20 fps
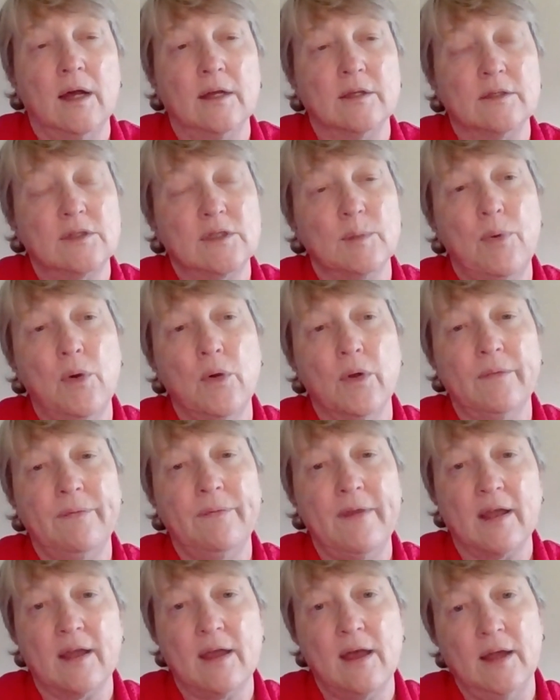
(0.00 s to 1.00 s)
support
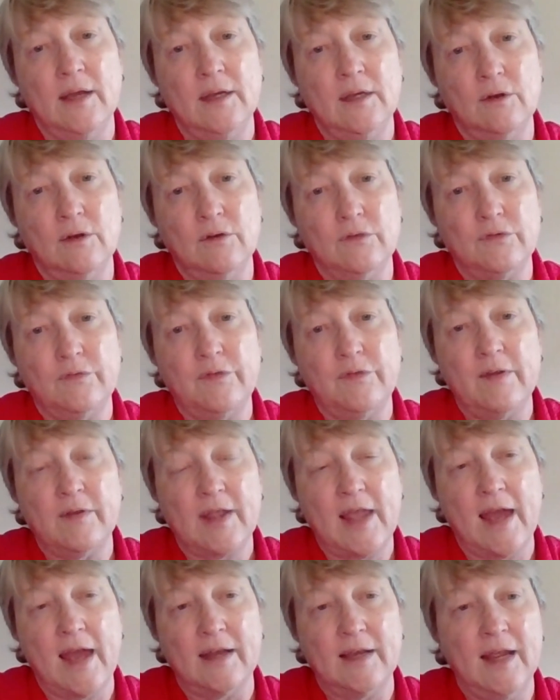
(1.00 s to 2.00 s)
that kind of
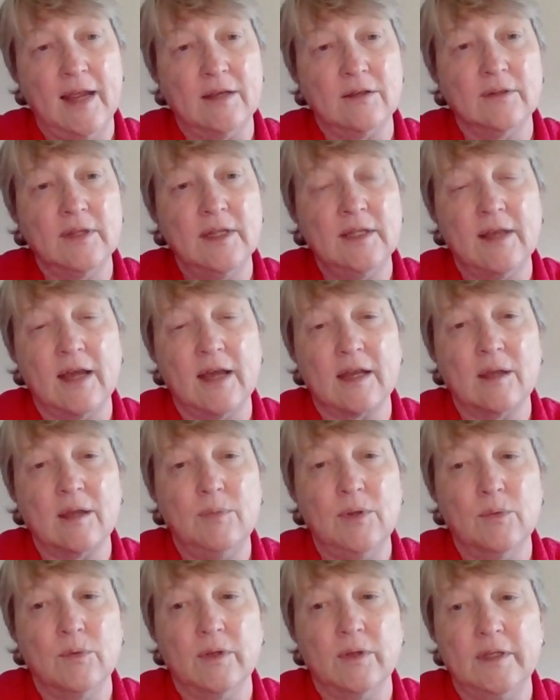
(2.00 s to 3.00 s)
cat handling, that can
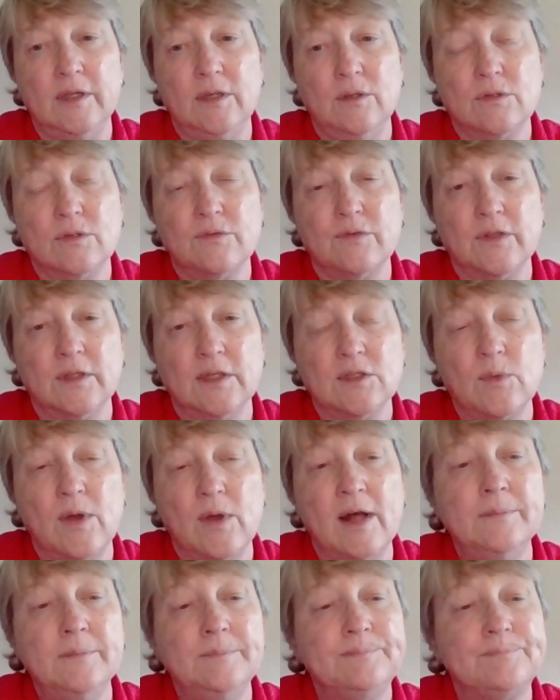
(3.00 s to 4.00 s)
be really useful as
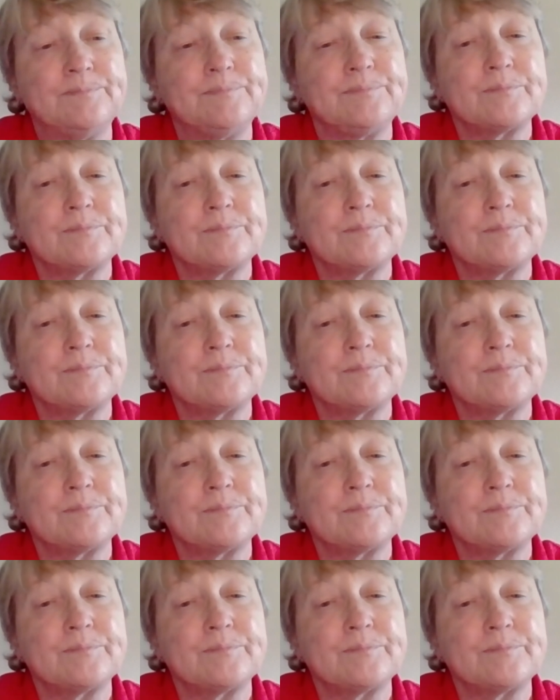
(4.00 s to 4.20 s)
well.